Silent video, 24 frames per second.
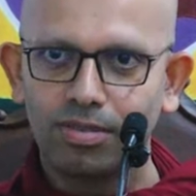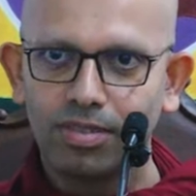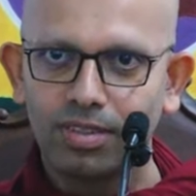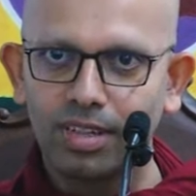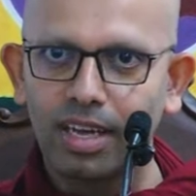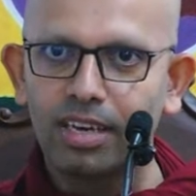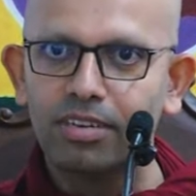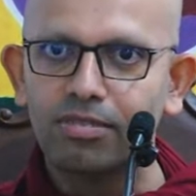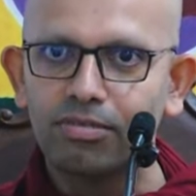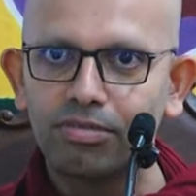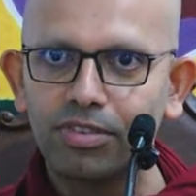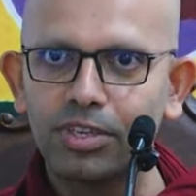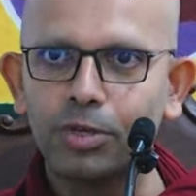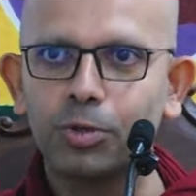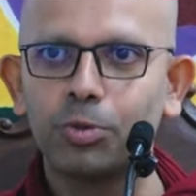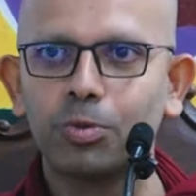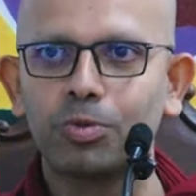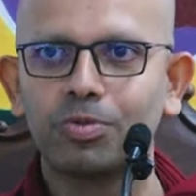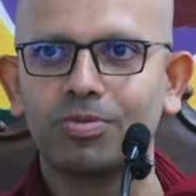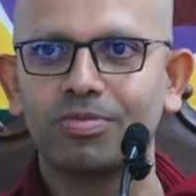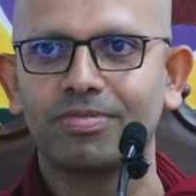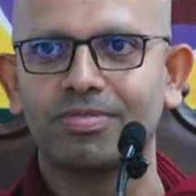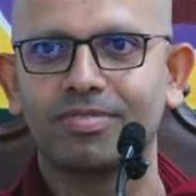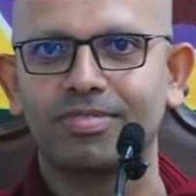that
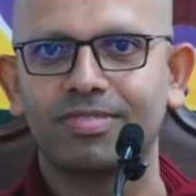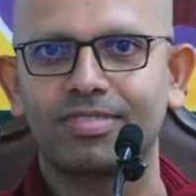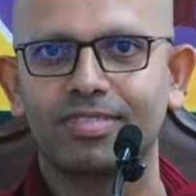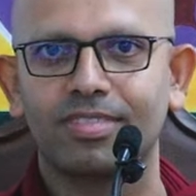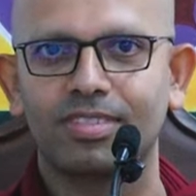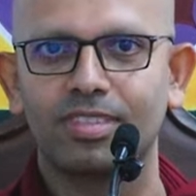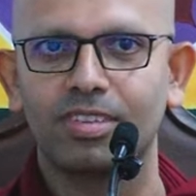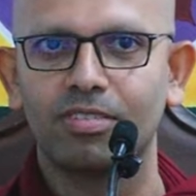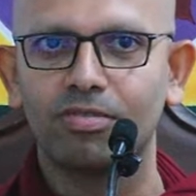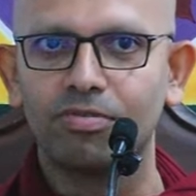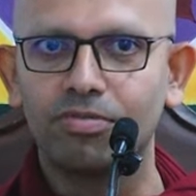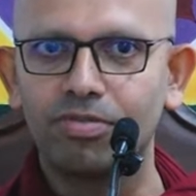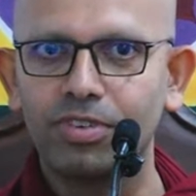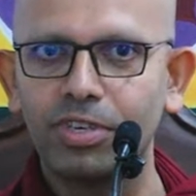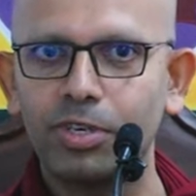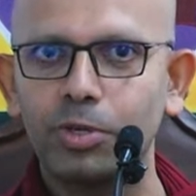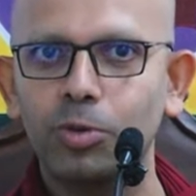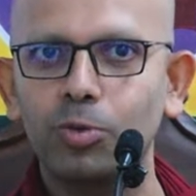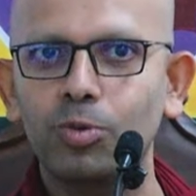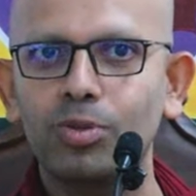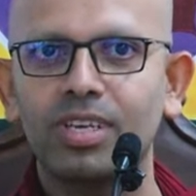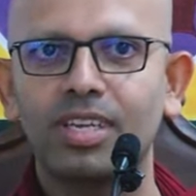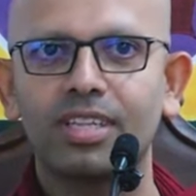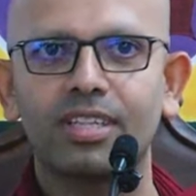view, the
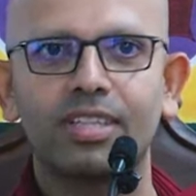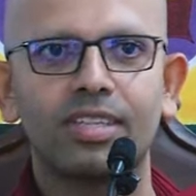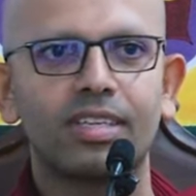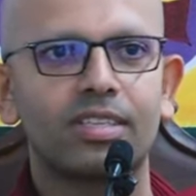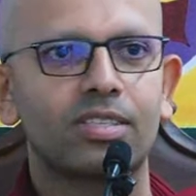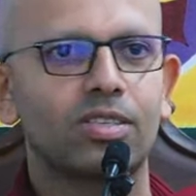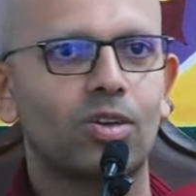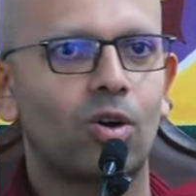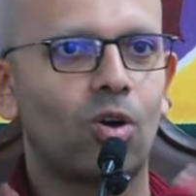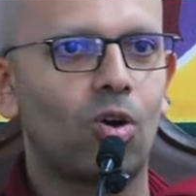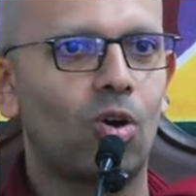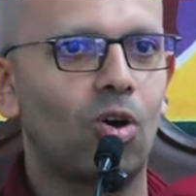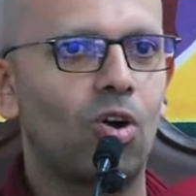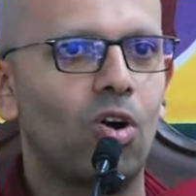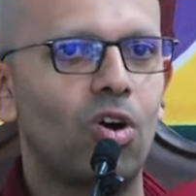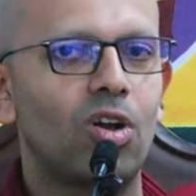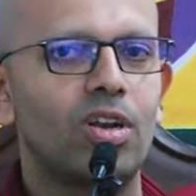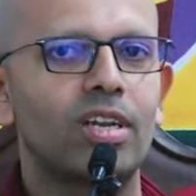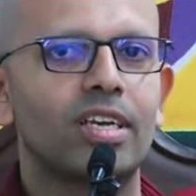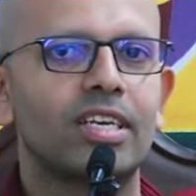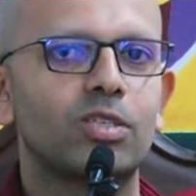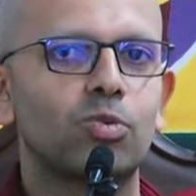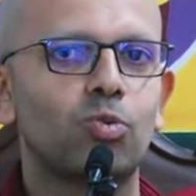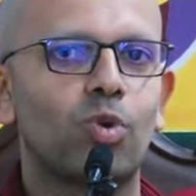view that this
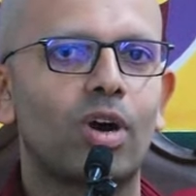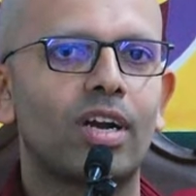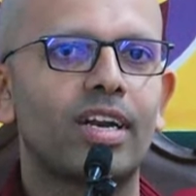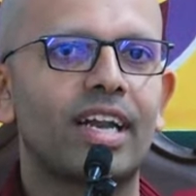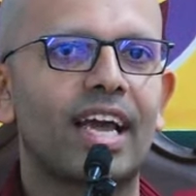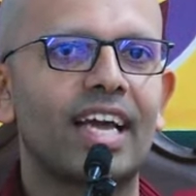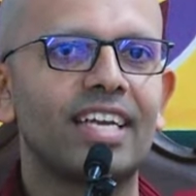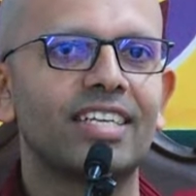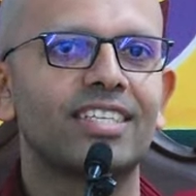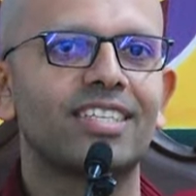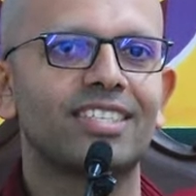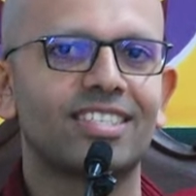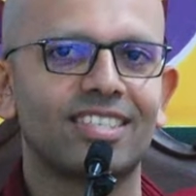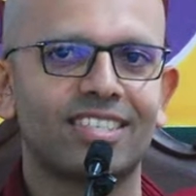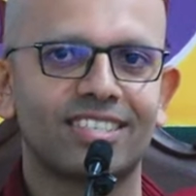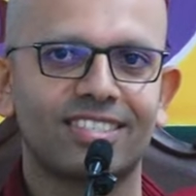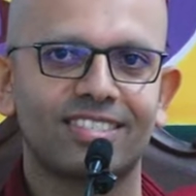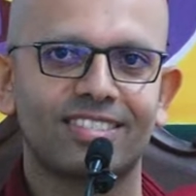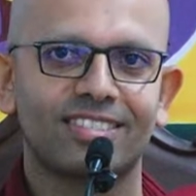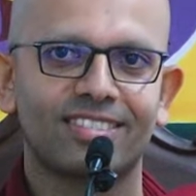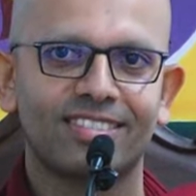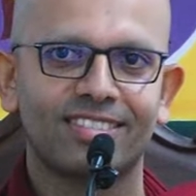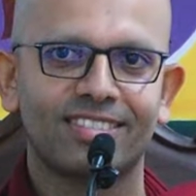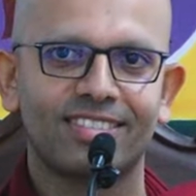all is one entity.
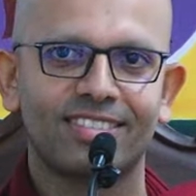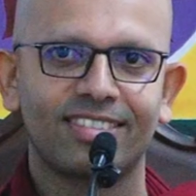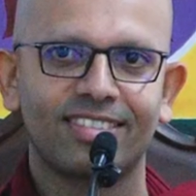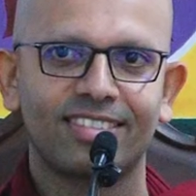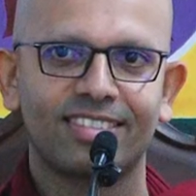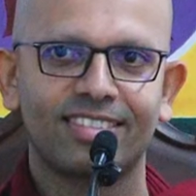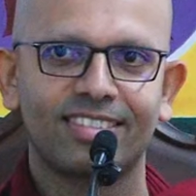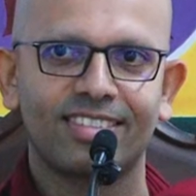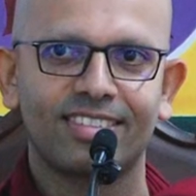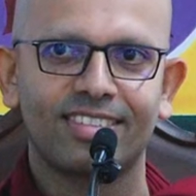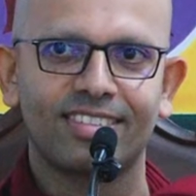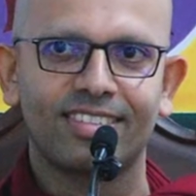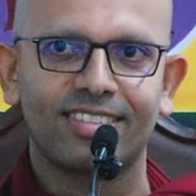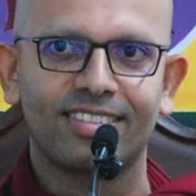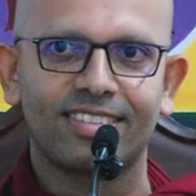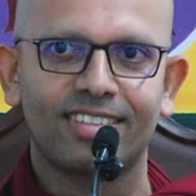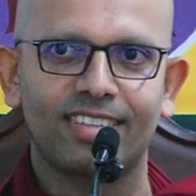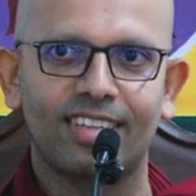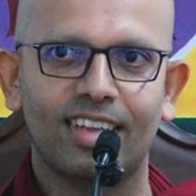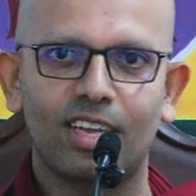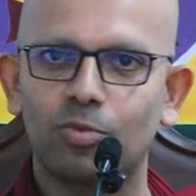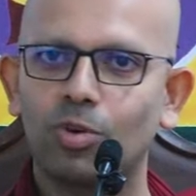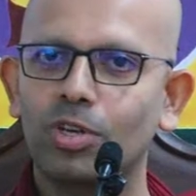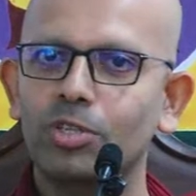
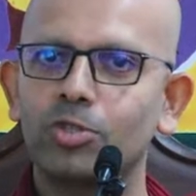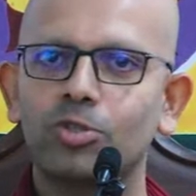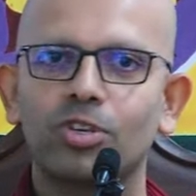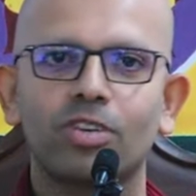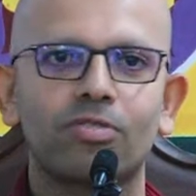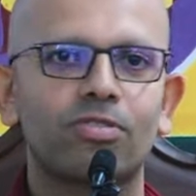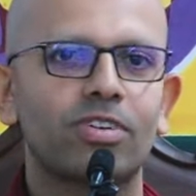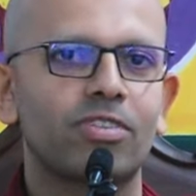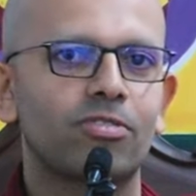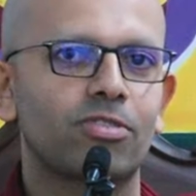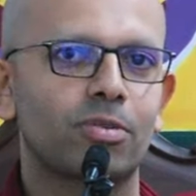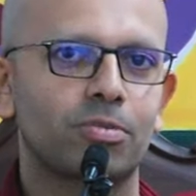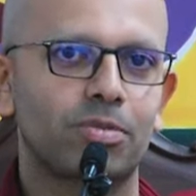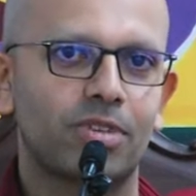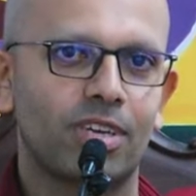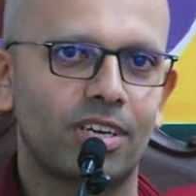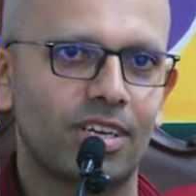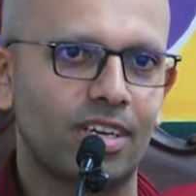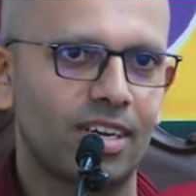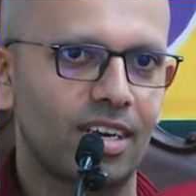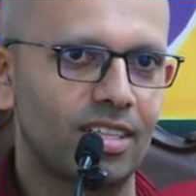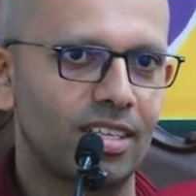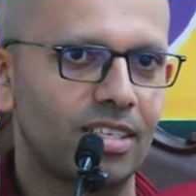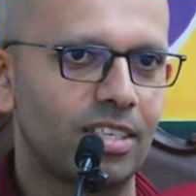And once you are free from
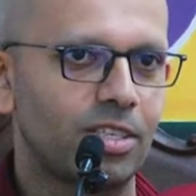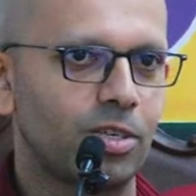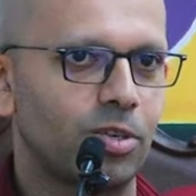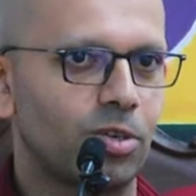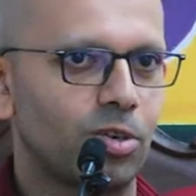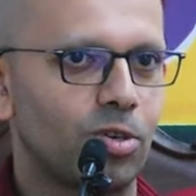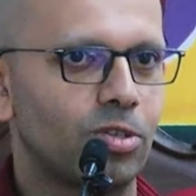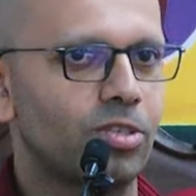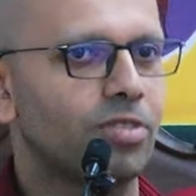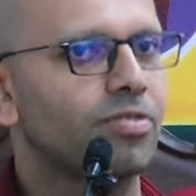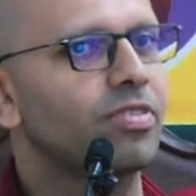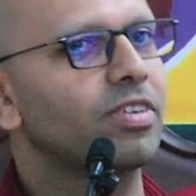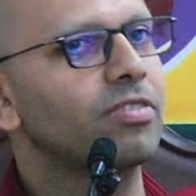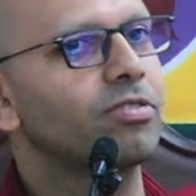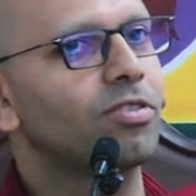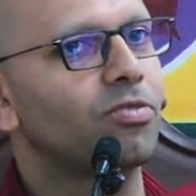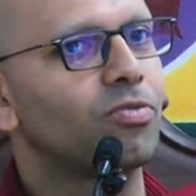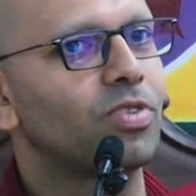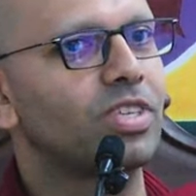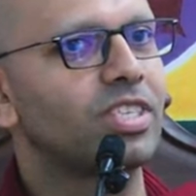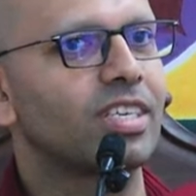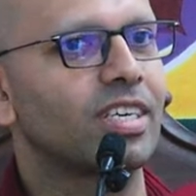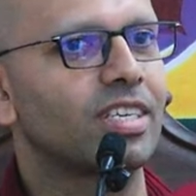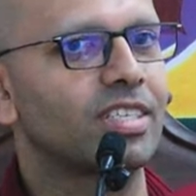Ditti, you're also free
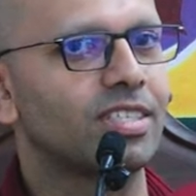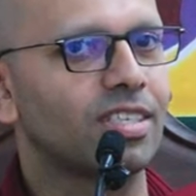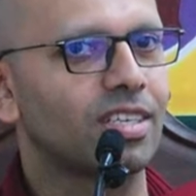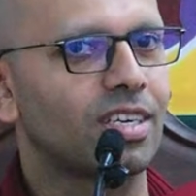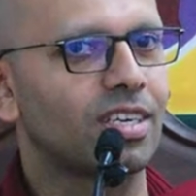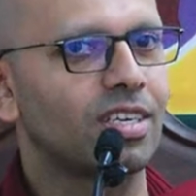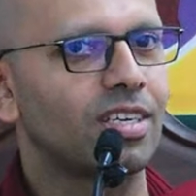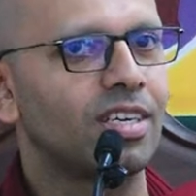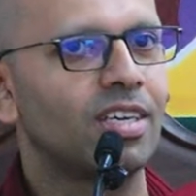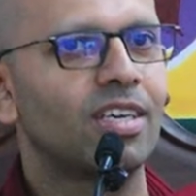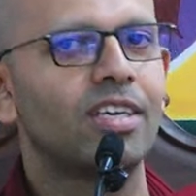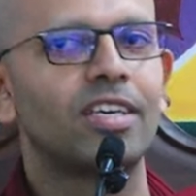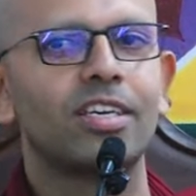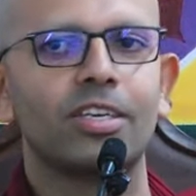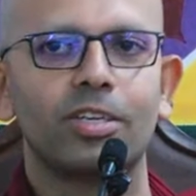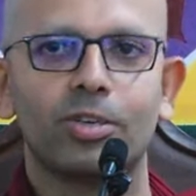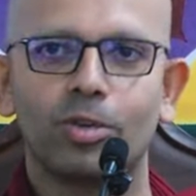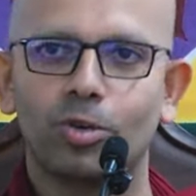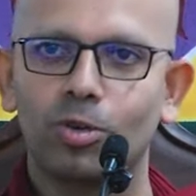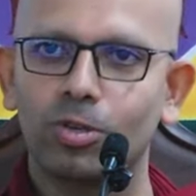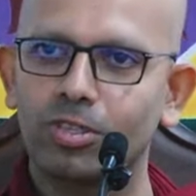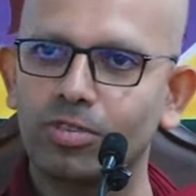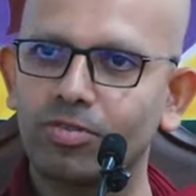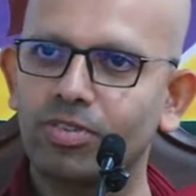from Vijikicha,
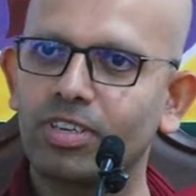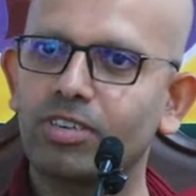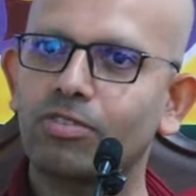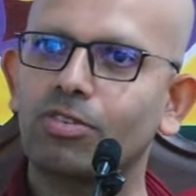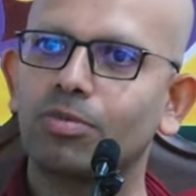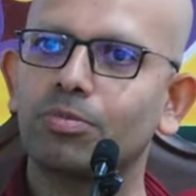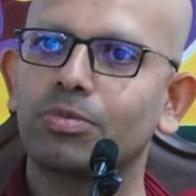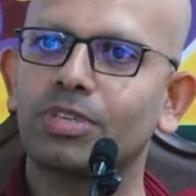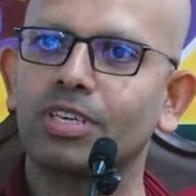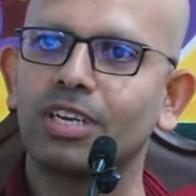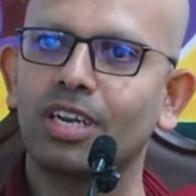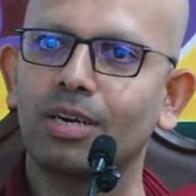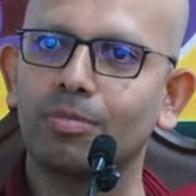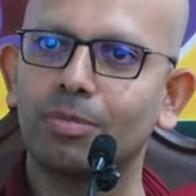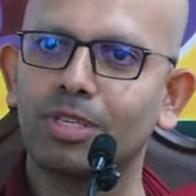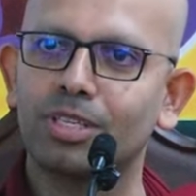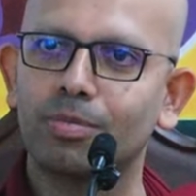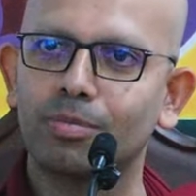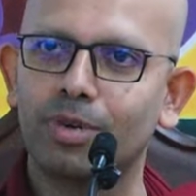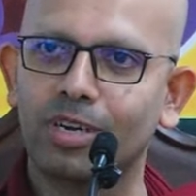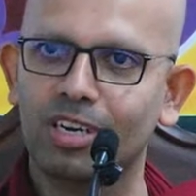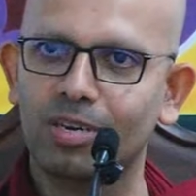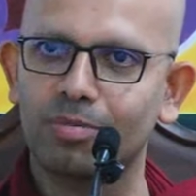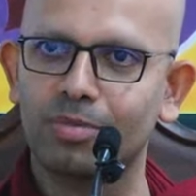you're also free from
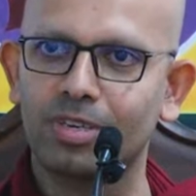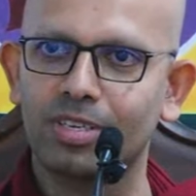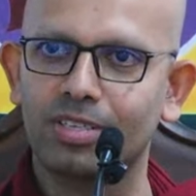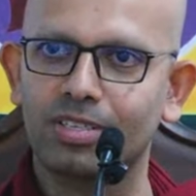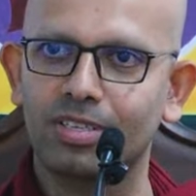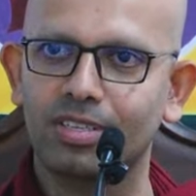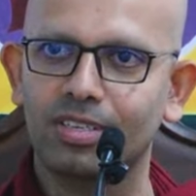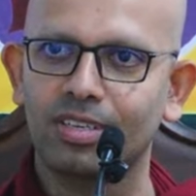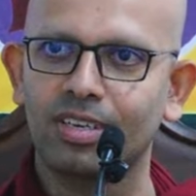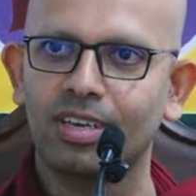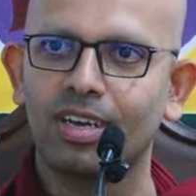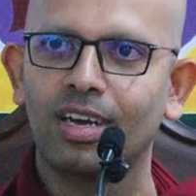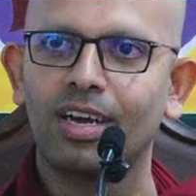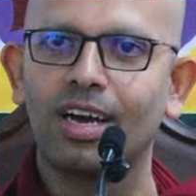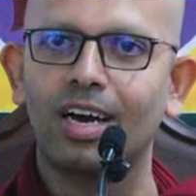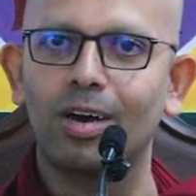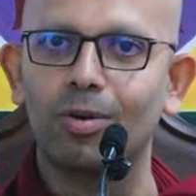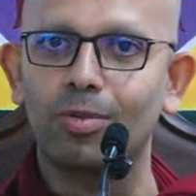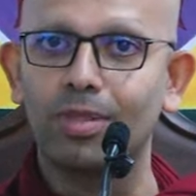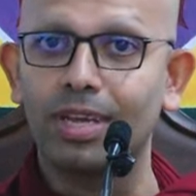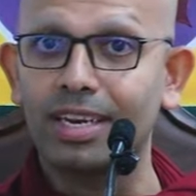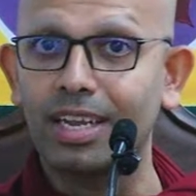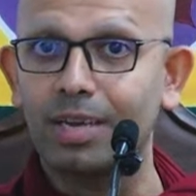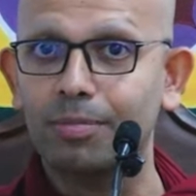Silabbata Paramasa.
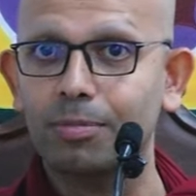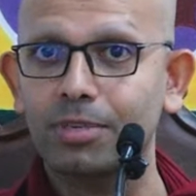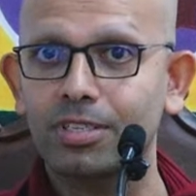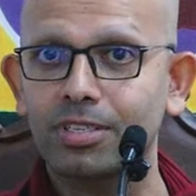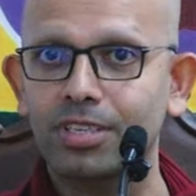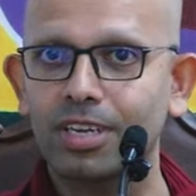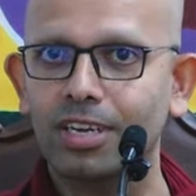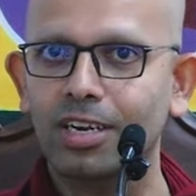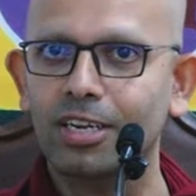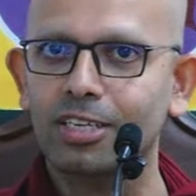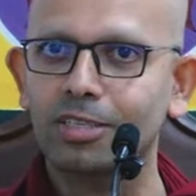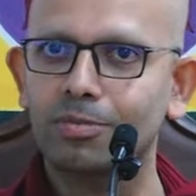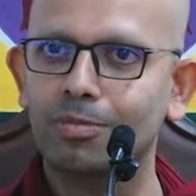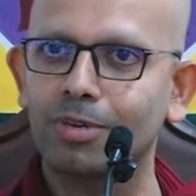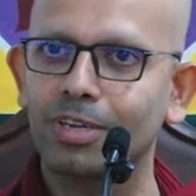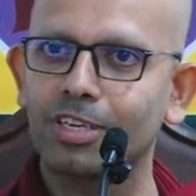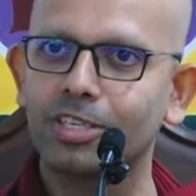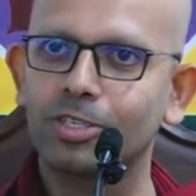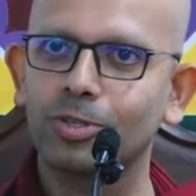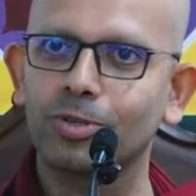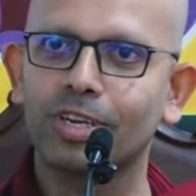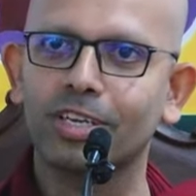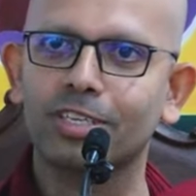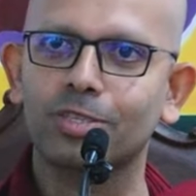How that happens, I'll
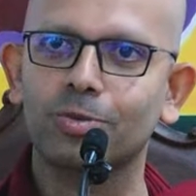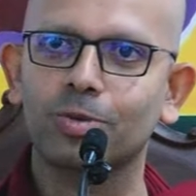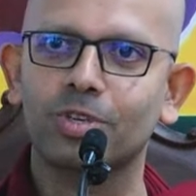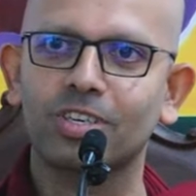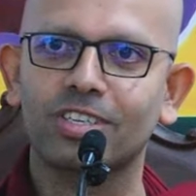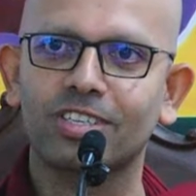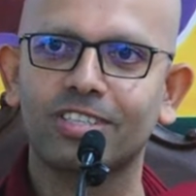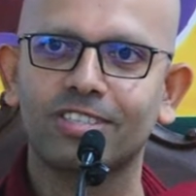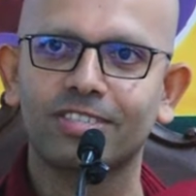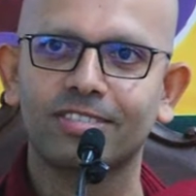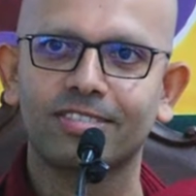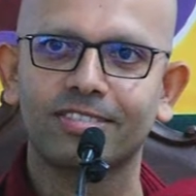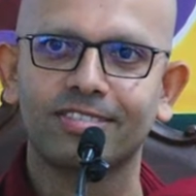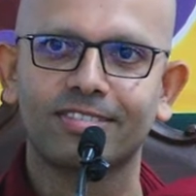explain to you next week.